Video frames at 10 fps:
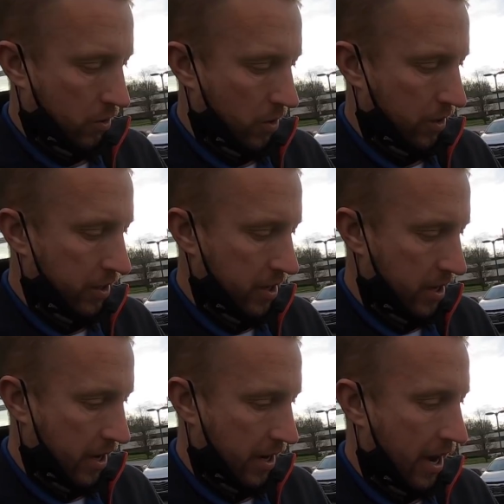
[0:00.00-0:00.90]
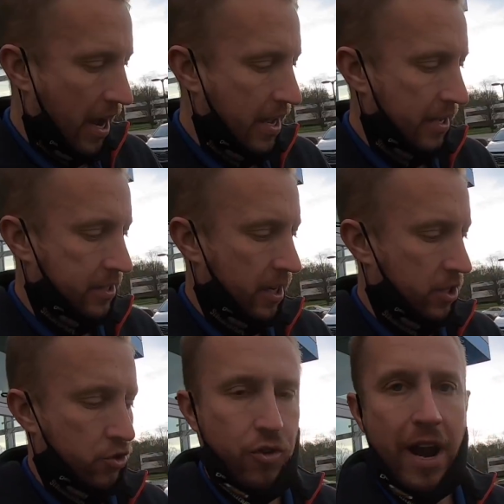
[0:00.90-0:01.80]
called the uh,
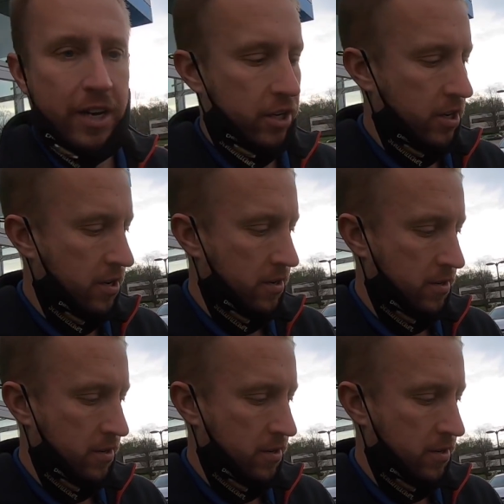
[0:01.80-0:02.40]
ISS Tracker.